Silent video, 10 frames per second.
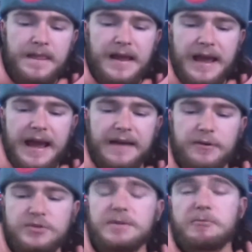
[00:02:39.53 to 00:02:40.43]
And
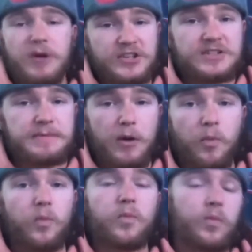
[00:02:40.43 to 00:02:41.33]
there was some questions
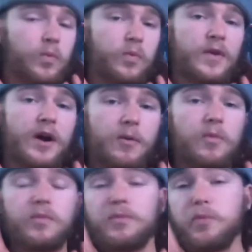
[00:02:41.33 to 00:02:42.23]
about you
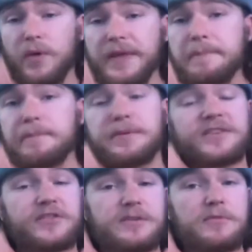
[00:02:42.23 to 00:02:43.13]
know would they
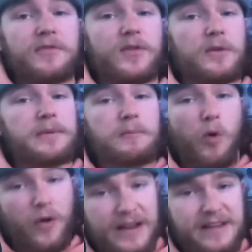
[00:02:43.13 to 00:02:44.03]
potentially move a little bit
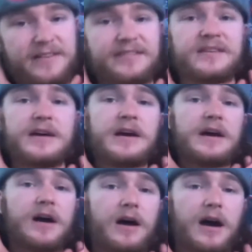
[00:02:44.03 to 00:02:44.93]
more east,
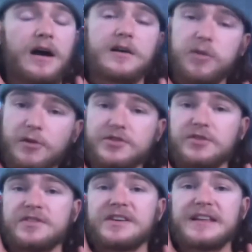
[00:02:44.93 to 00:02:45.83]
uh, closer
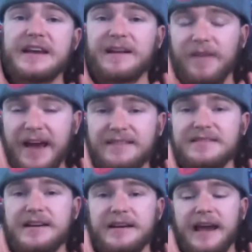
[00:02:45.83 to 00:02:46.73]
to the
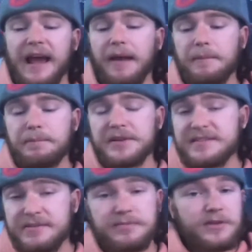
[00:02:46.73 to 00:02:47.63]
Atlantic, and
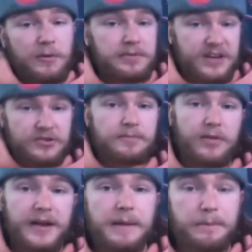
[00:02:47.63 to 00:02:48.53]
you know potentially
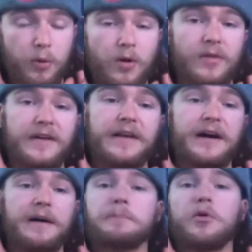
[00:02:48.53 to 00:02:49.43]
playing in Portland.
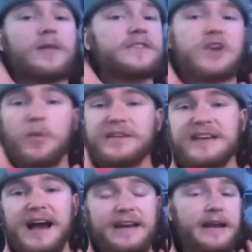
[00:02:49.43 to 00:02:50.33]
Uh, Portland's always
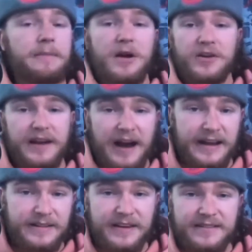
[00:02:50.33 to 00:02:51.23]
had an American
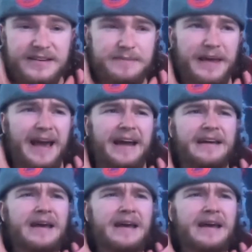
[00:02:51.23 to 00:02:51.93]
Hockey League team. They had